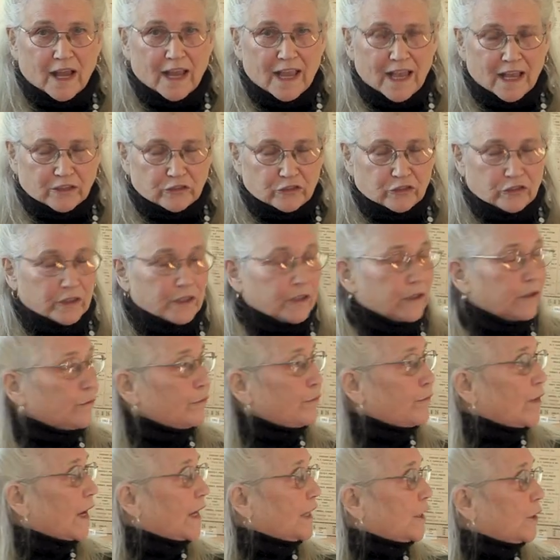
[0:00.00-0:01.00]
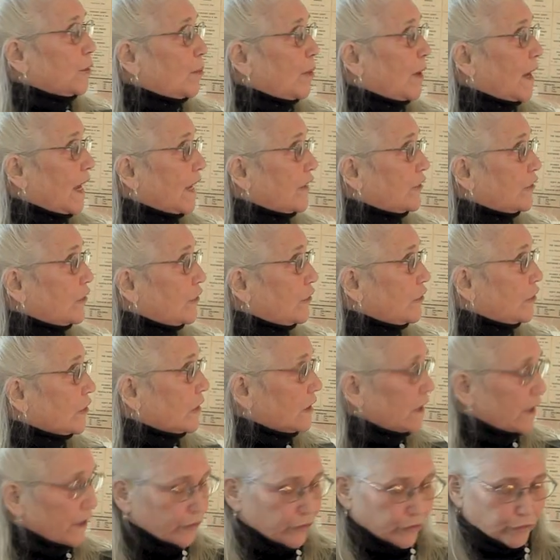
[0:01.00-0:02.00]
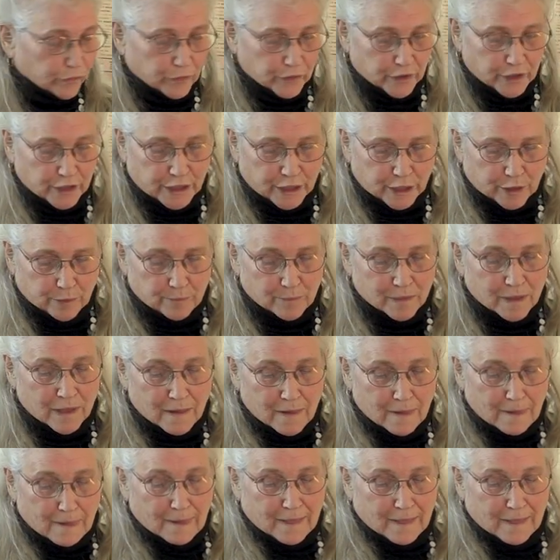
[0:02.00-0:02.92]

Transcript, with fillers: I actually could find a passenger list for him.